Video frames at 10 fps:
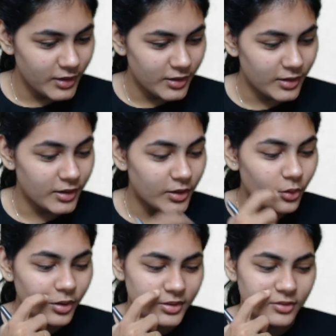
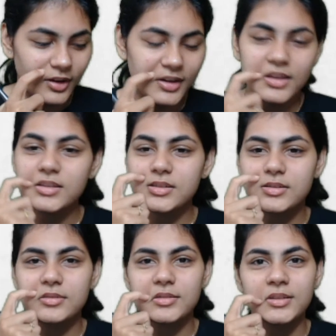Oh, Diwali
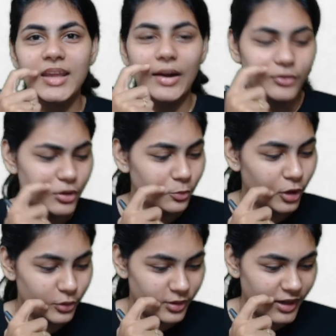is day after
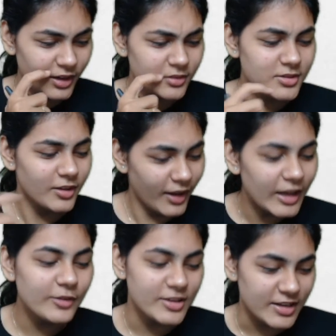tomorrow, right? So
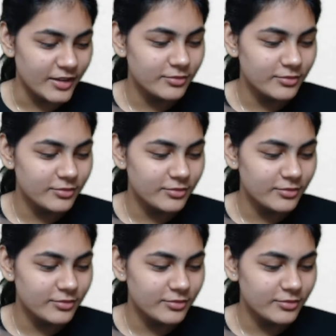anyways, like,